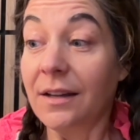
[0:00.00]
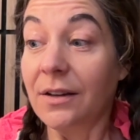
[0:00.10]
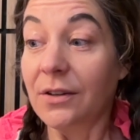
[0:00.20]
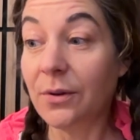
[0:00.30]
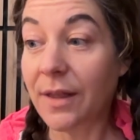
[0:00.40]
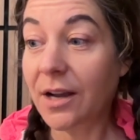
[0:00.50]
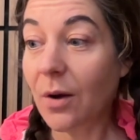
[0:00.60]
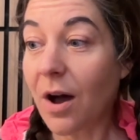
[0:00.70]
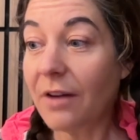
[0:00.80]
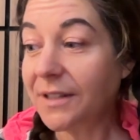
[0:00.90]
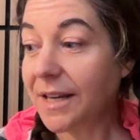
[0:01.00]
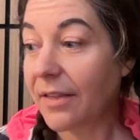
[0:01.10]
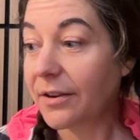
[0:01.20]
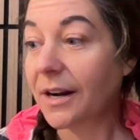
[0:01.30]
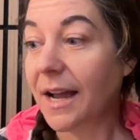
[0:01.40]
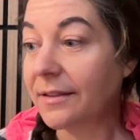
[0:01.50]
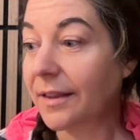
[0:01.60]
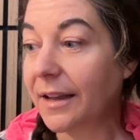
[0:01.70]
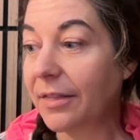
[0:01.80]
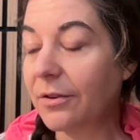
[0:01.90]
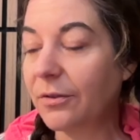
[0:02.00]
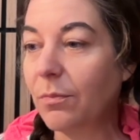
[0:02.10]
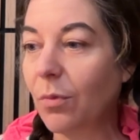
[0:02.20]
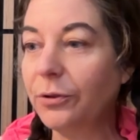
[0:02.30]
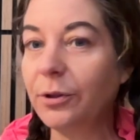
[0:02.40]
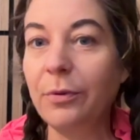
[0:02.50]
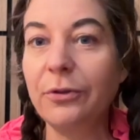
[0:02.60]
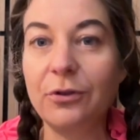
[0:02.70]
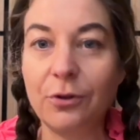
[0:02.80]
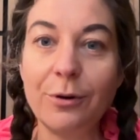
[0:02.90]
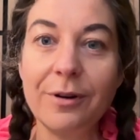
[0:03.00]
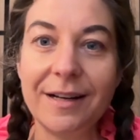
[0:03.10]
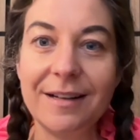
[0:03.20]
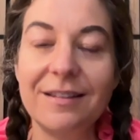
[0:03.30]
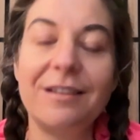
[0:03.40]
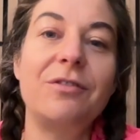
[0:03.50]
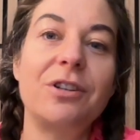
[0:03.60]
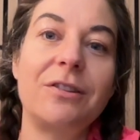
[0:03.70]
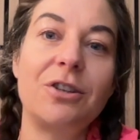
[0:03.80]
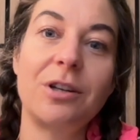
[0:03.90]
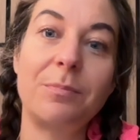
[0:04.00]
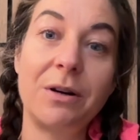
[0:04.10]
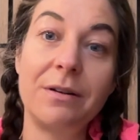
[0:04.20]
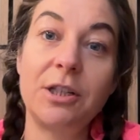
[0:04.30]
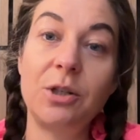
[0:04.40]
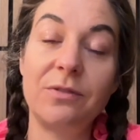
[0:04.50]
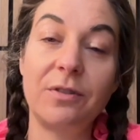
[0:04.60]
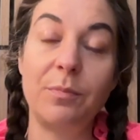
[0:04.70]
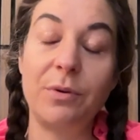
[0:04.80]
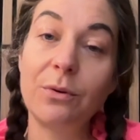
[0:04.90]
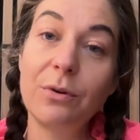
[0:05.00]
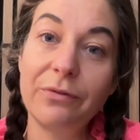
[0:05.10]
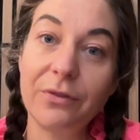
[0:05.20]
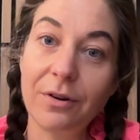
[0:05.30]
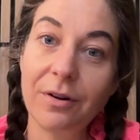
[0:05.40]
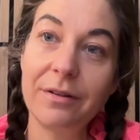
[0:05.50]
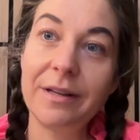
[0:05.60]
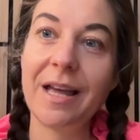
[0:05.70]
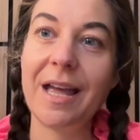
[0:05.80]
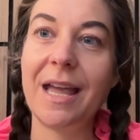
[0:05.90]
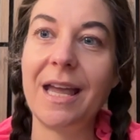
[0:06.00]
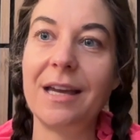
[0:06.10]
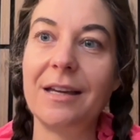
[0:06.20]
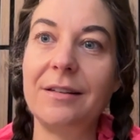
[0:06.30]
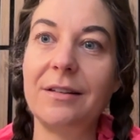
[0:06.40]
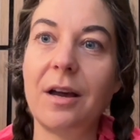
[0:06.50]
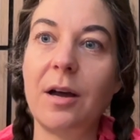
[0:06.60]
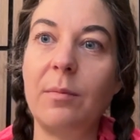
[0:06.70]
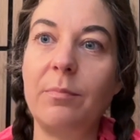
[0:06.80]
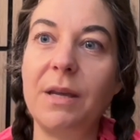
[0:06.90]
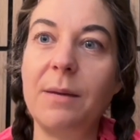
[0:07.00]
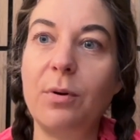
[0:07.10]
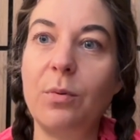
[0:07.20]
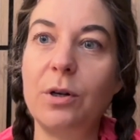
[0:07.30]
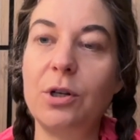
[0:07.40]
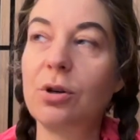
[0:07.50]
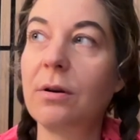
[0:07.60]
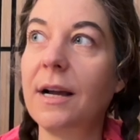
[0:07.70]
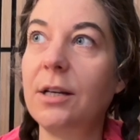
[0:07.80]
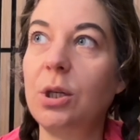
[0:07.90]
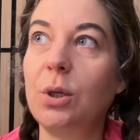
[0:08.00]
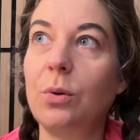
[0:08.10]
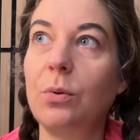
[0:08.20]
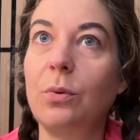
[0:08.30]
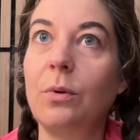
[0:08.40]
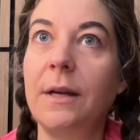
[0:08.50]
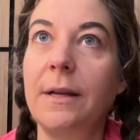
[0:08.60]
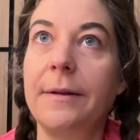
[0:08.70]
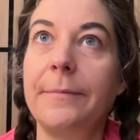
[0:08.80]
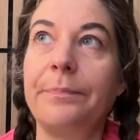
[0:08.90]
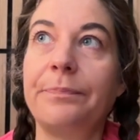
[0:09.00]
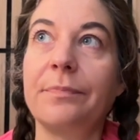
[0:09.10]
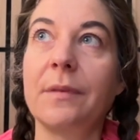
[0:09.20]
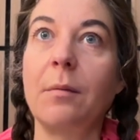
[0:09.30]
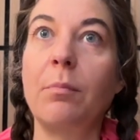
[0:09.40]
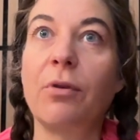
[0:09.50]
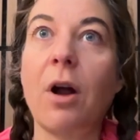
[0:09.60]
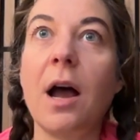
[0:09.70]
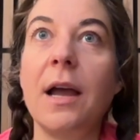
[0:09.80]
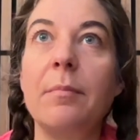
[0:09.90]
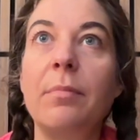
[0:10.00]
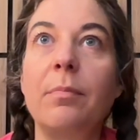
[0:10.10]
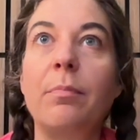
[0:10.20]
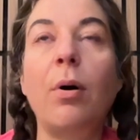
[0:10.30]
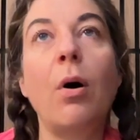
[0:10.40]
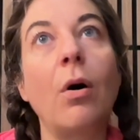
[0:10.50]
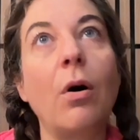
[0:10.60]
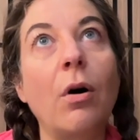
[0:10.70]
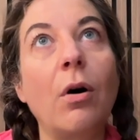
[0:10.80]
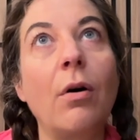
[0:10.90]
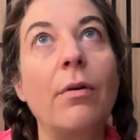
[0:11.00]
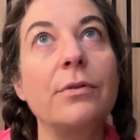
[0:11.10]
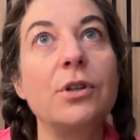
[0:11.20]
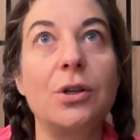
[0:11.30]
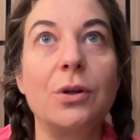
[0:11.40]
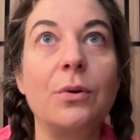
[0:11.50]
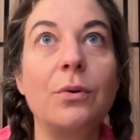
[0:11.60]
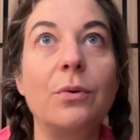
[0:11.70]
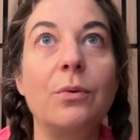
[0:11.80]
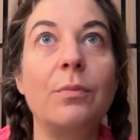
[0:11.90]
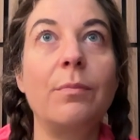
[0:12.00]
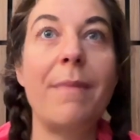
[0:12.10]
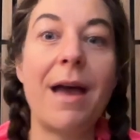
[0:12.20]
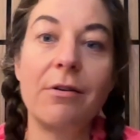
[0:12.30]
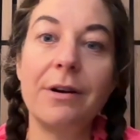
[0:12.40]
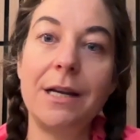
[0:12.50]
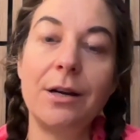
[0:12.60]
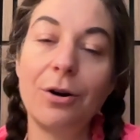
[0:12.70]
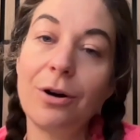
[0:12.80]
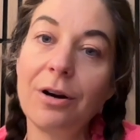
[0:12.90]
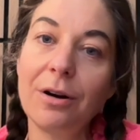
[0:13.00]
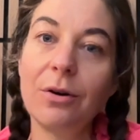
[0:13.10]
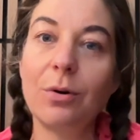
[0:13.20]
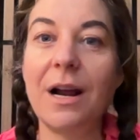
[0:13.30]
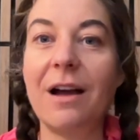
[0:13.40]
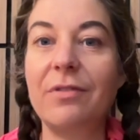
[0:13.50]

So they go off together, and like there's multiple stories of just apparently she was very beautiful, and people would try to bribe Paul to marry her or have